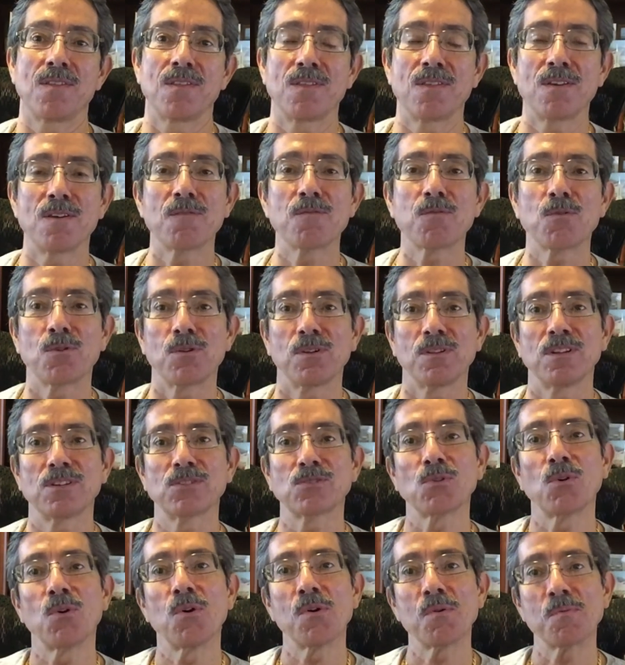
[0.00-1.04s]
Therefore,
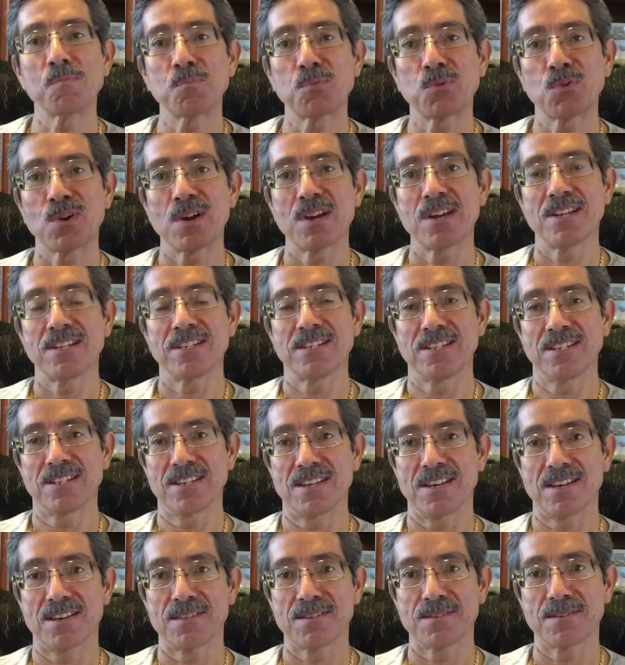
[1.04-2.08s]
let's all pray
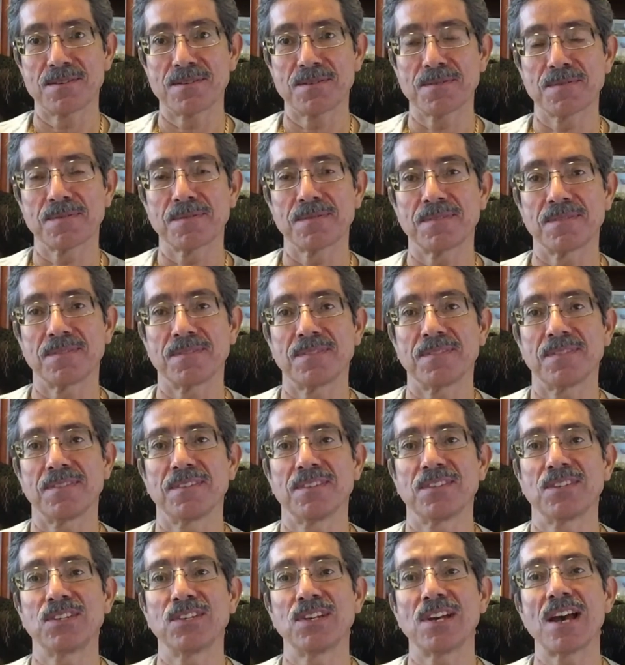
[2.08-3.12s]
together
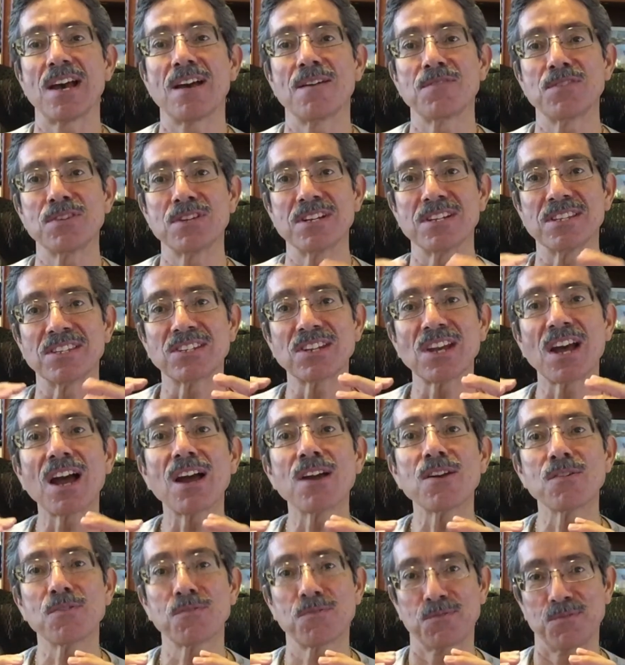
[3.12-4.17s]
to have the
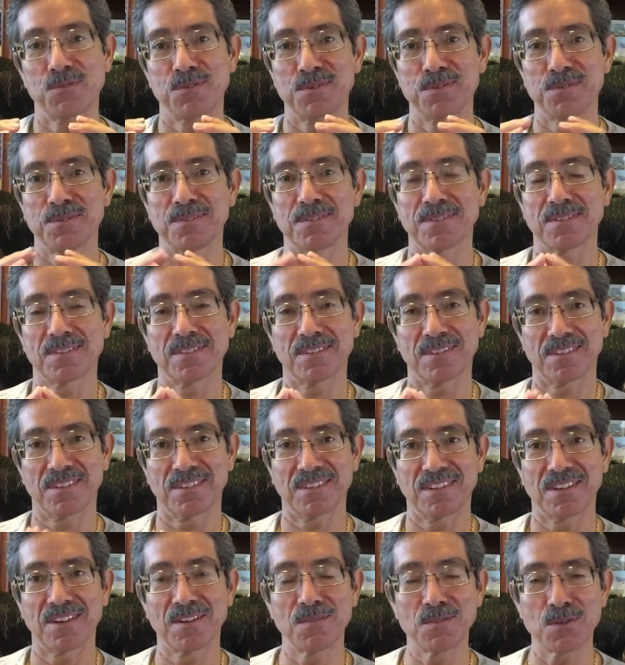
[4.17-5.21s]
entire fruit
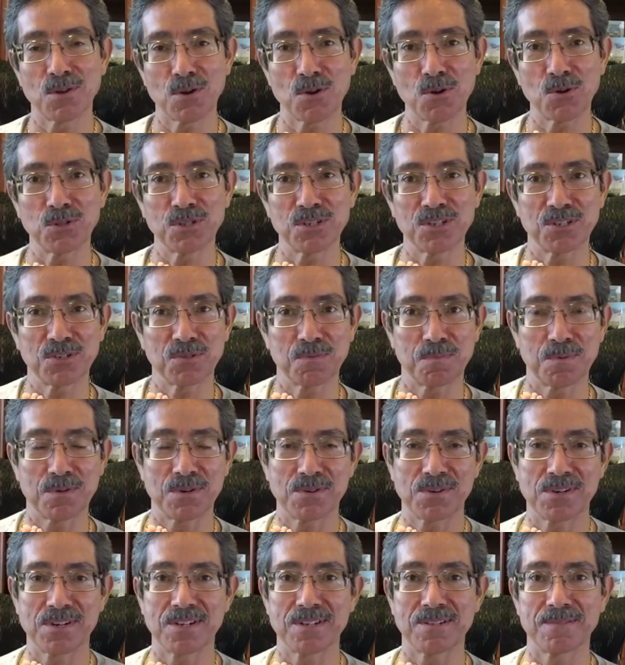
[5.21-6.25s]
of the Holy
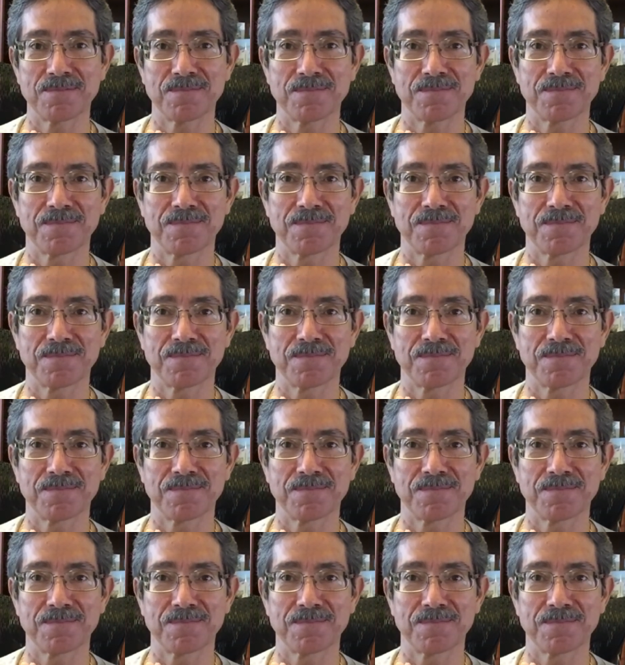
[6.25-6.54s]
Spirit.